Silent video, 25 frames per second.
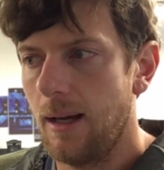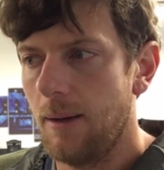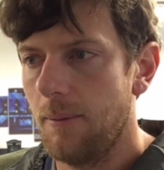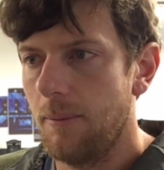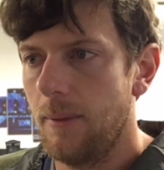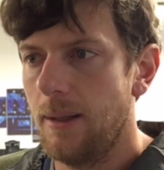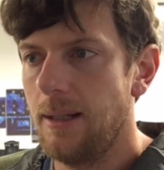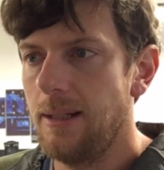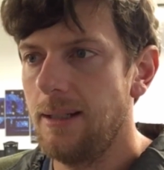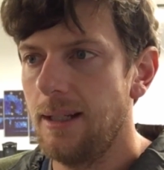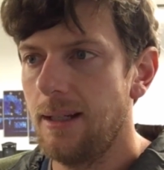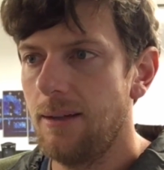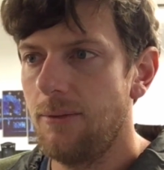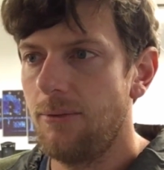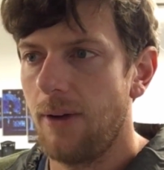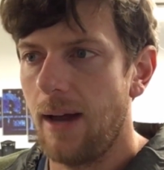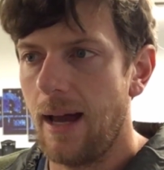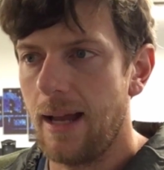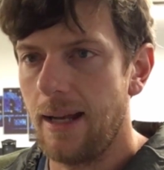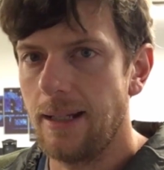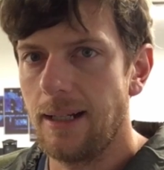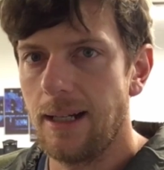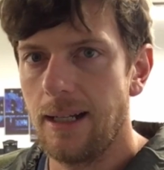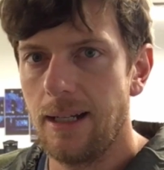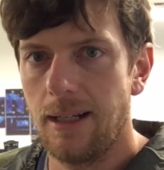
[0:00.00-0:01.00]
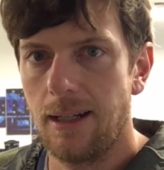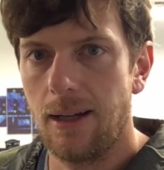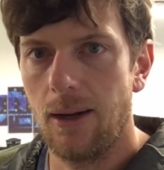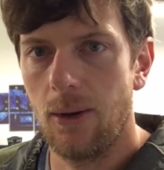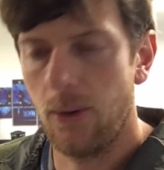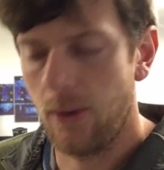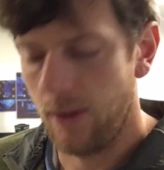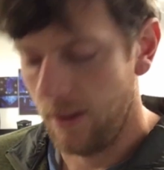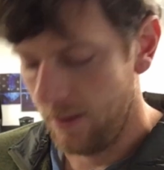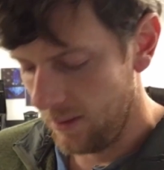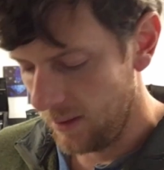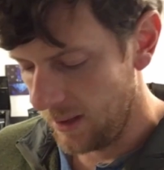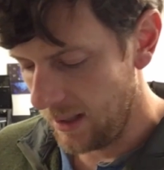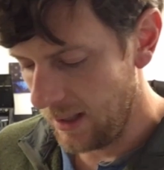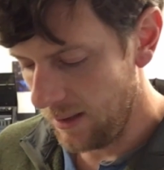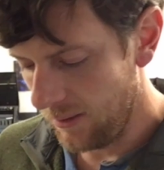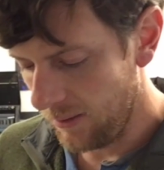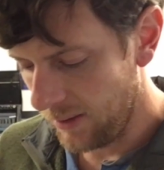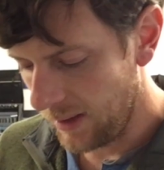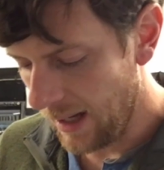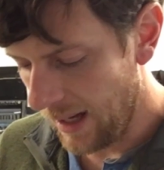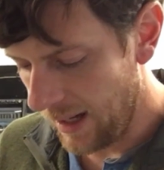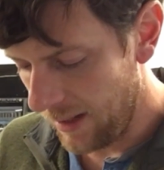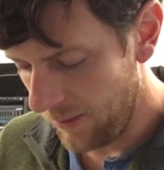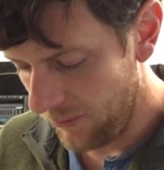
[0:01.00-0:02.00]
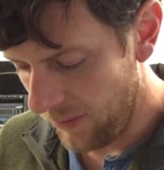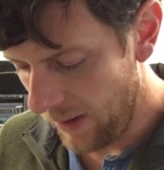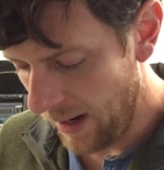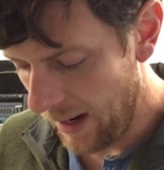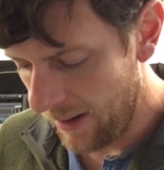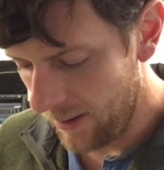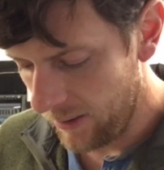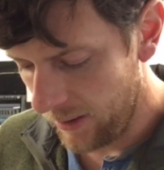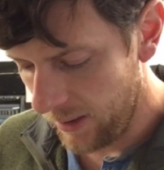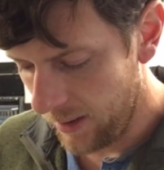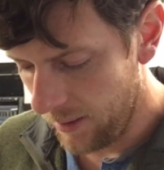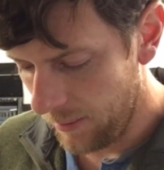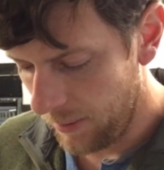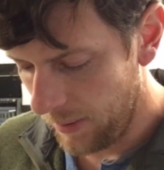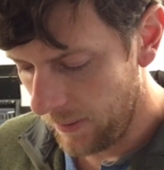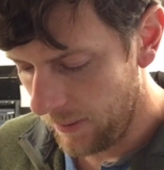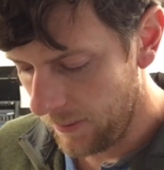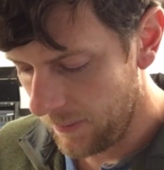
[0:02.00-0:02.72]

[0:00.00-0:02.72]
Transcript: he did finally get it going, got it fired up.